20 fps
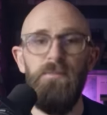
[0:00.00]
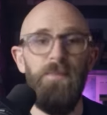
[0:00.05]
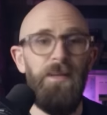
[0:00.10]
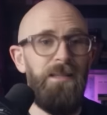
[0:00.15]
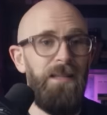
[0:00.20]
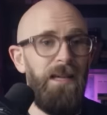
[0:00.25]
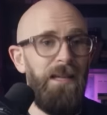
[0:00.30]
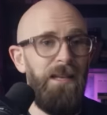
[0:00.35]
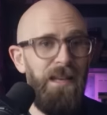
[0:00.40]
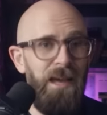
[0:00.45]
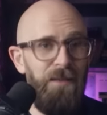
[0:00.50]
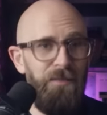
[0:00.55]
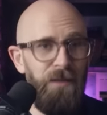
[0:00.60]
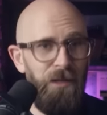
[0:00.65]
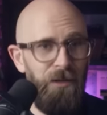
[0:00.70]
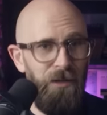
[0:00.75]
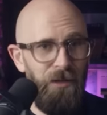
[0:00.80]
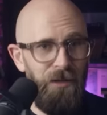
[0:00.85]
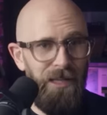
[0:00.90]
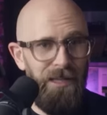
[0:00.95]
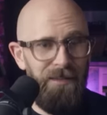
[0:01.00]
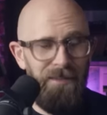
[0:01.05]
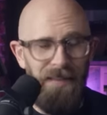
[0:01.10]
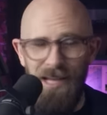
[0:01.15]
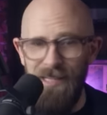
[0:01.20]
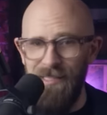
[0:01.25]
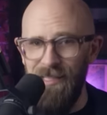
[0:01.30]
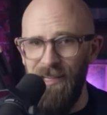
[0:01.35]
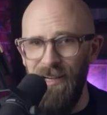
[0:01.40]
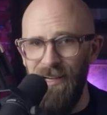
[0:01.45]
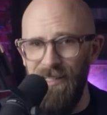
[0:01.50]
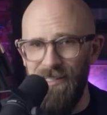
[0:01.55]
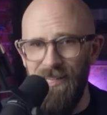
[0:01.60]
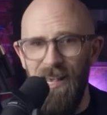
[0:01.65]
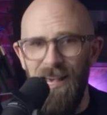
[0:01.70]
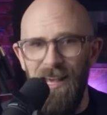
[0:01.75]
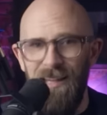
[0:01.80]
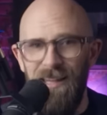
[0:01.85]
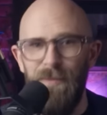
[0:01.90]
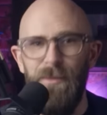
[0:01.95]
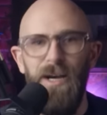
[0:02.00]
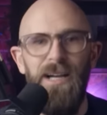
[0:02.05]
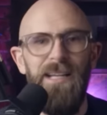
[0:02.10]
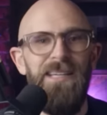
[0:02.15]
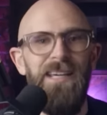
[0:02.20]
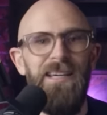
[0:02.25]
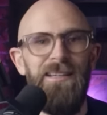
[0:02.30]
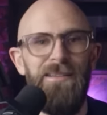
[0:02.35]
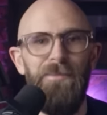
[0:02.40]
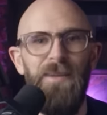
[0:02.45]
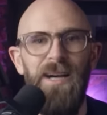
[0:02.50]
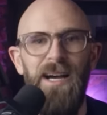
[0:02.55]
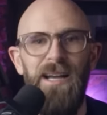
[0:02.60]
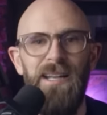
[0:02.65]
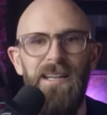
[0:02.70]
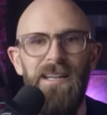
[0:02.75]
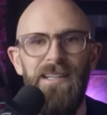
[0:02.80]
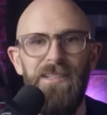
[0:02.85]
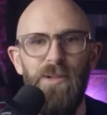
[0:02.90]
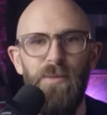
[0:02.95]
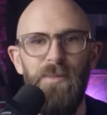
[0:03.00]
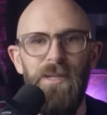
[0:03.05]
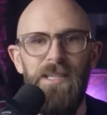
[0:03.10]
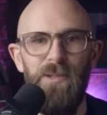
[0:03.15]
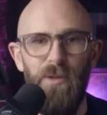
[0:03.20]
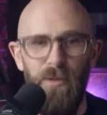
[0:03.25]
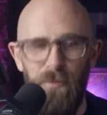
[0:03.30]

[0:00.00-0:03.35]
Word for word: but they're never looking that hard. They might kick the pile a little bit